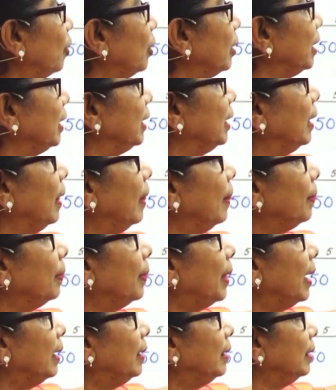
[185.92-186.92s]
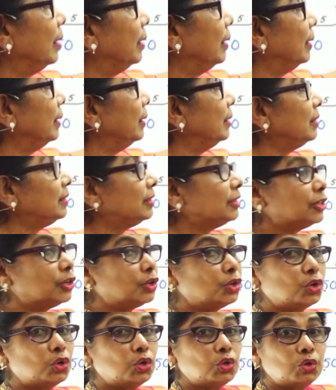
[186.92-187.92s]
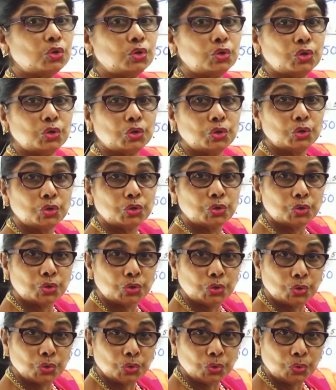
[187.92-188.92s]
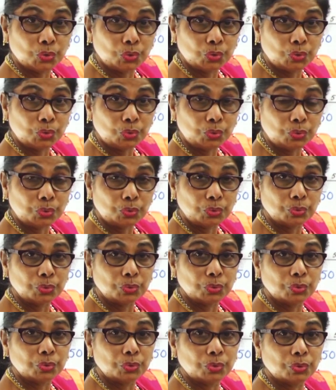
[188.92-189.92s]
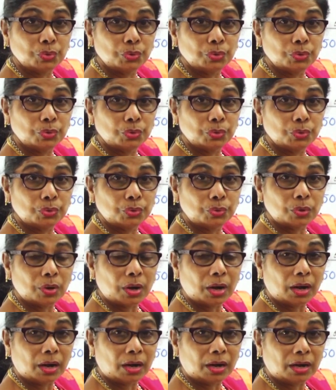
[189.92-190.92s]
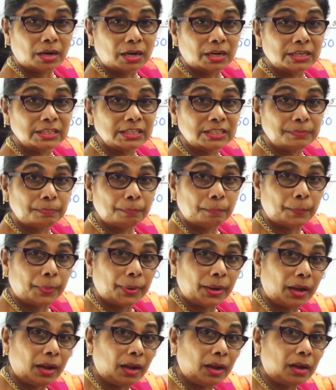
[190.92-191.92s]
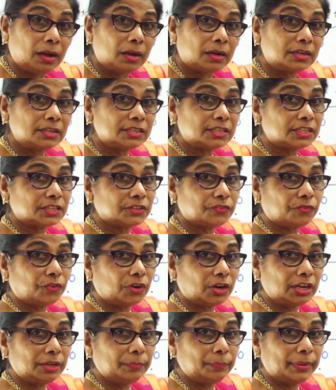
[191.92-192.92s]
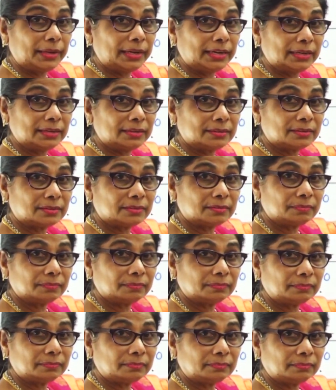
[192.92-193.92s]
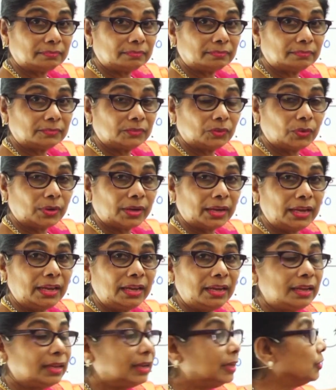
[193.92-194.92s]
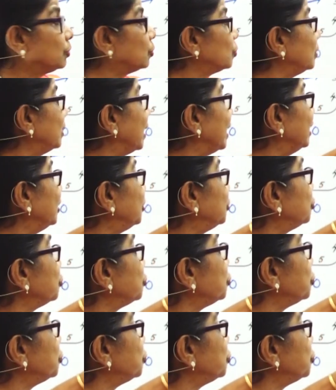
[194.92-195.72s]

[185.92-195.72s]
40. That is, two hours past 40 minutes. Okay, so that is